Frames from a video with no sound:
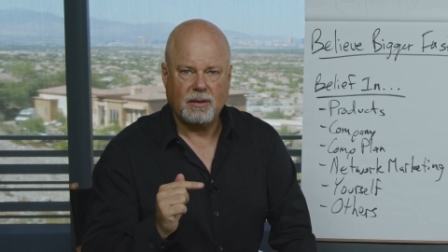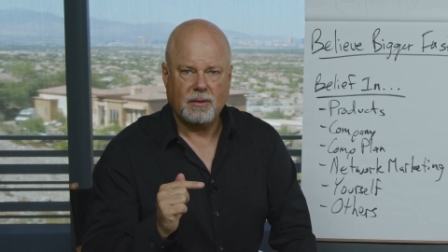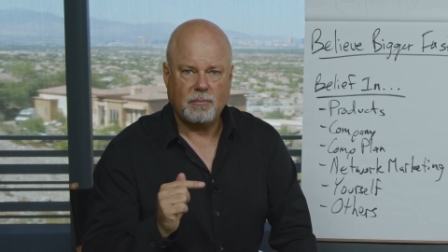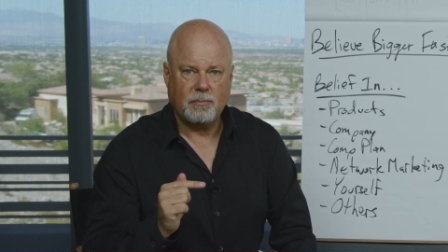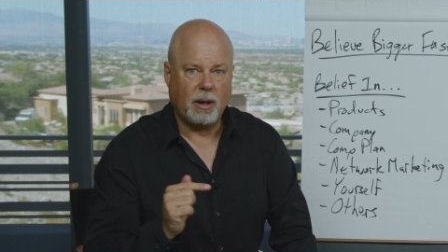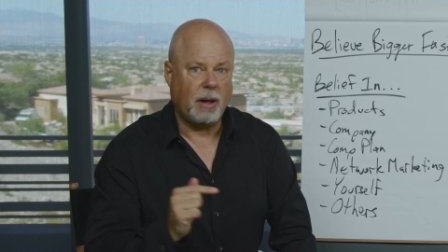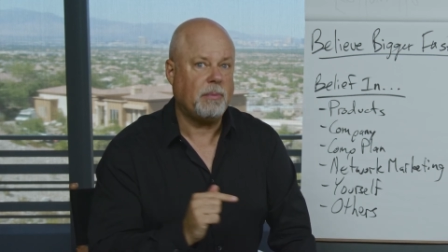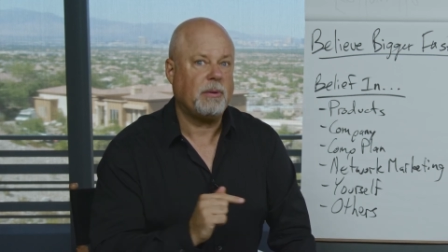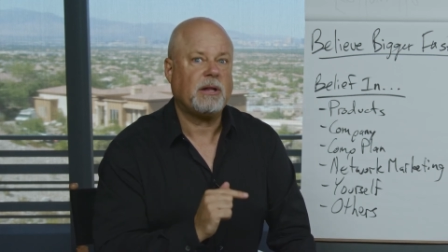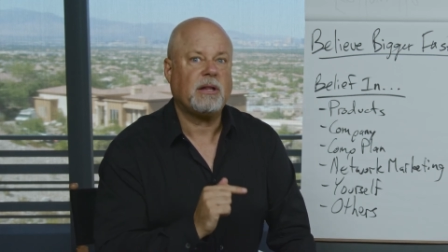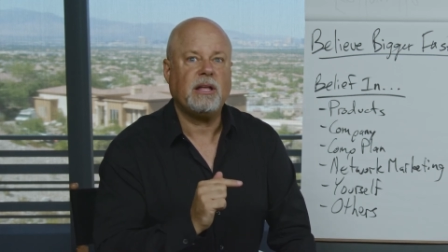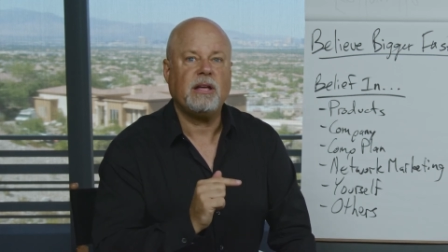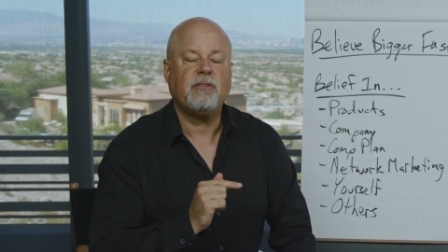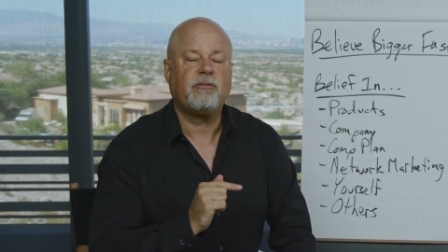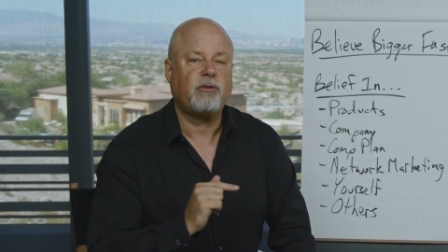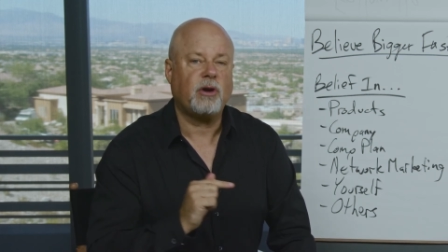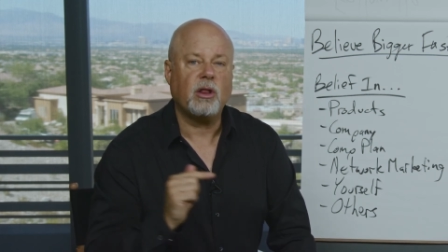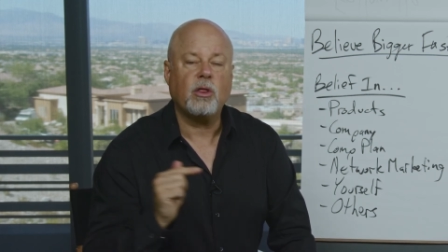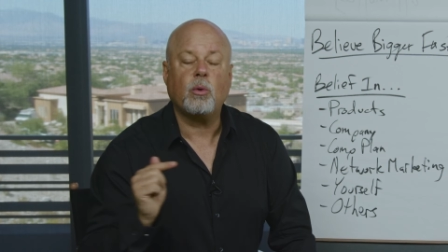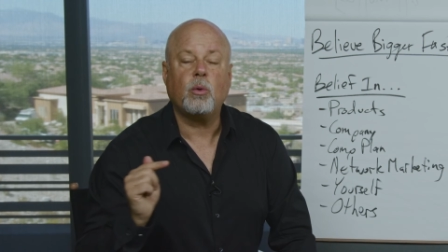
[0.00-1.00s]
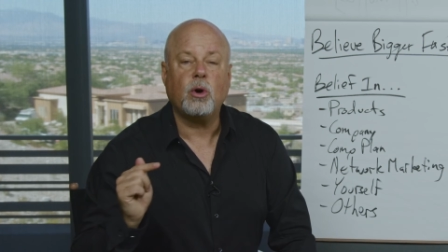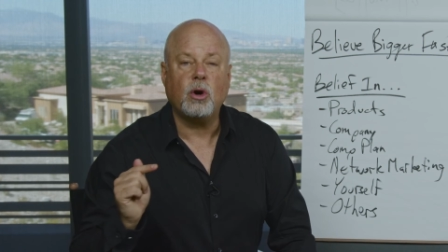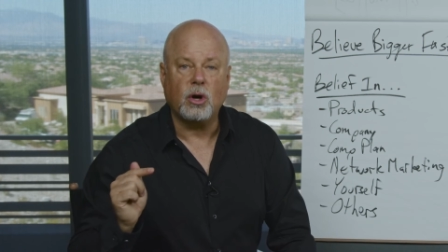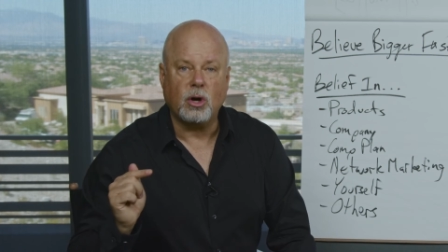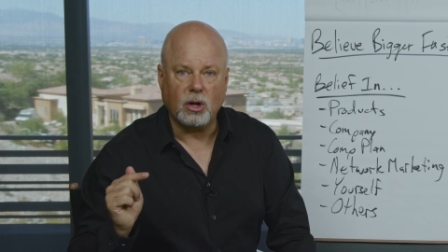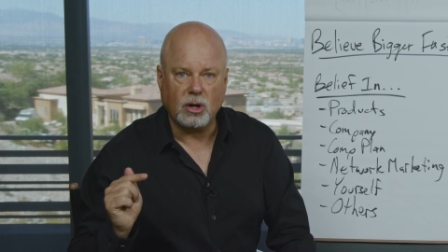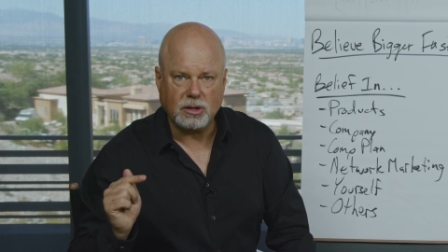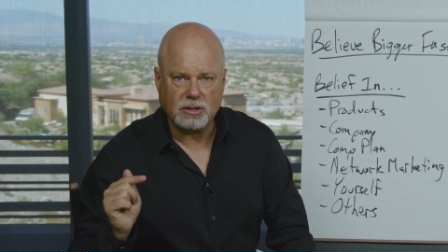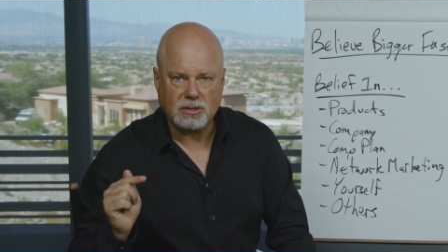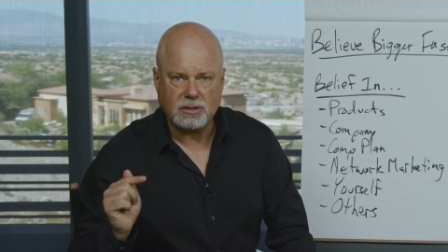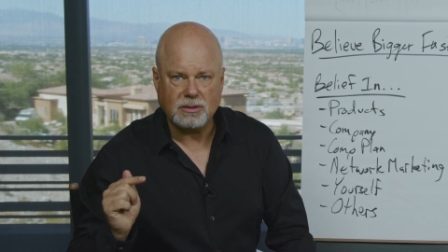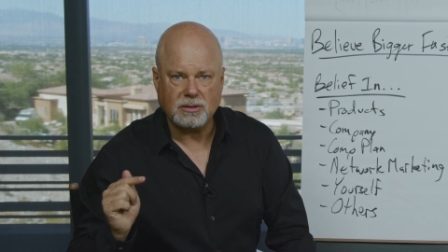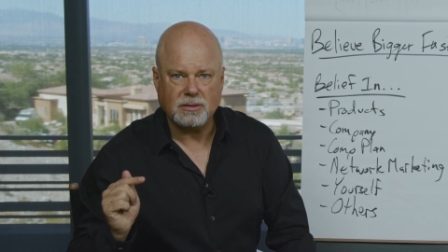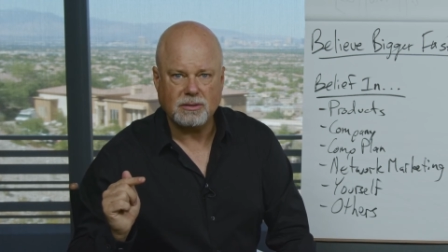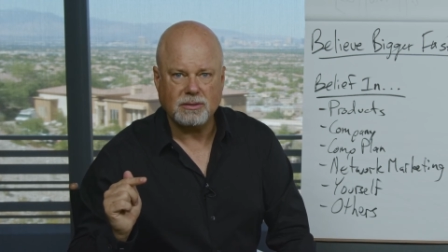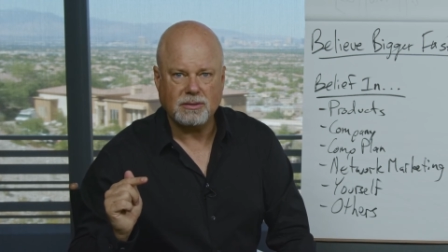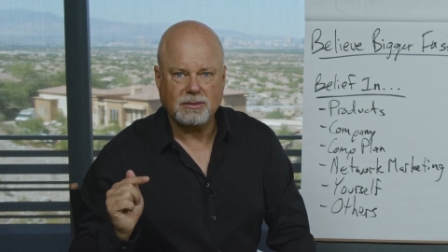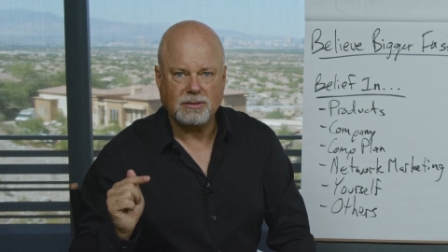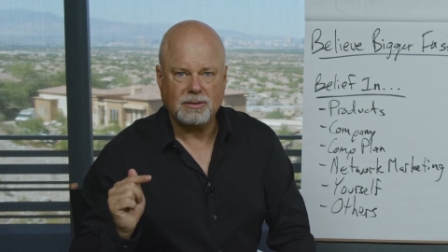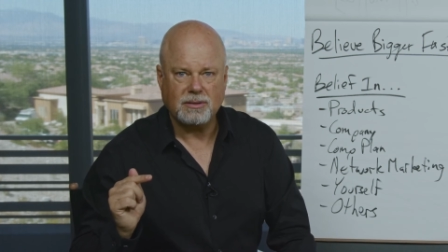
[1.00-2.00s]
publicly in front of the world
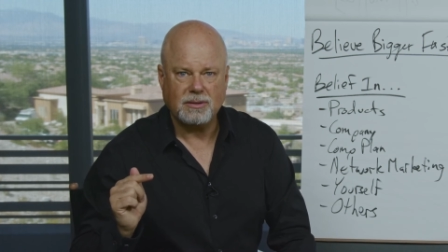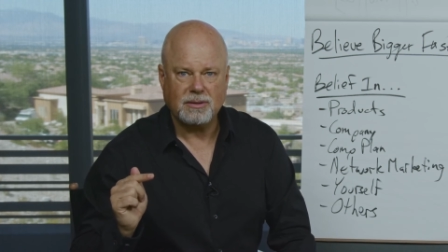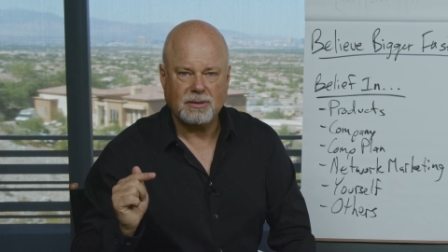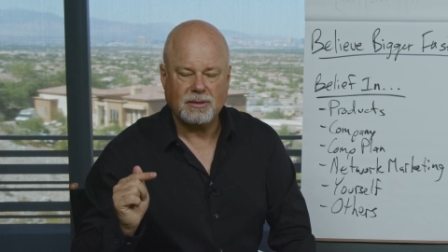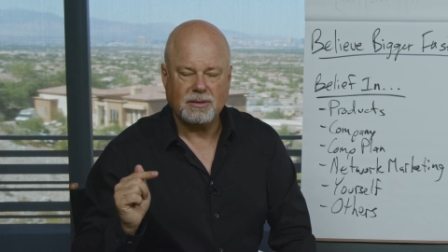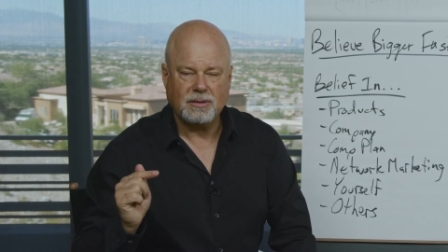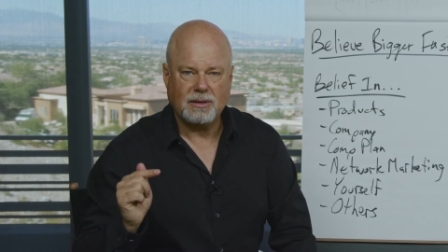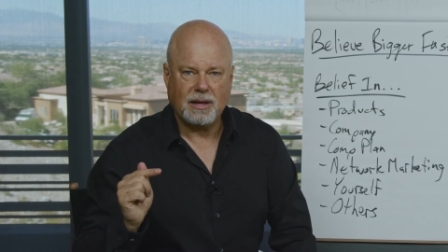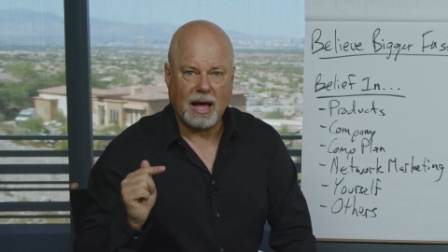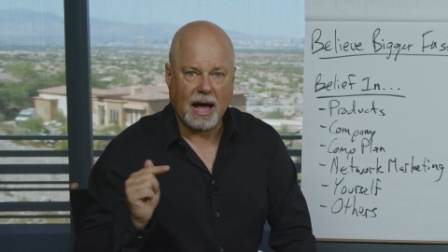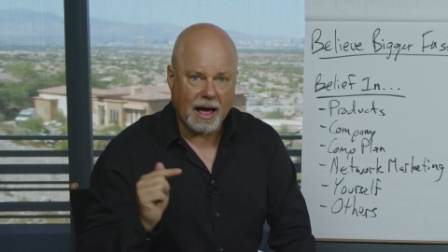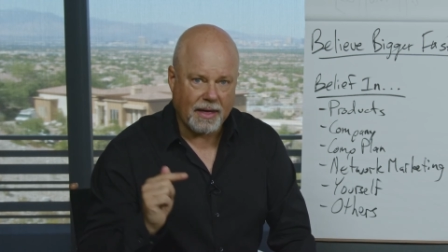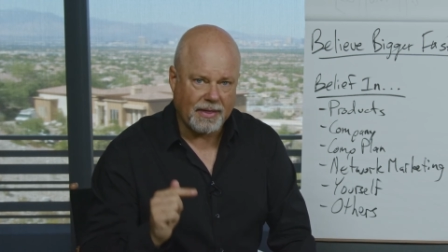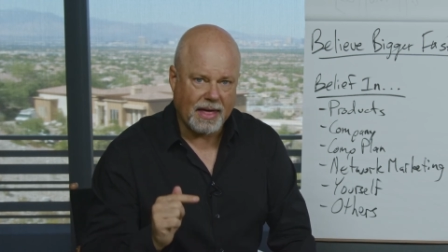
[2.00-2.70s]
on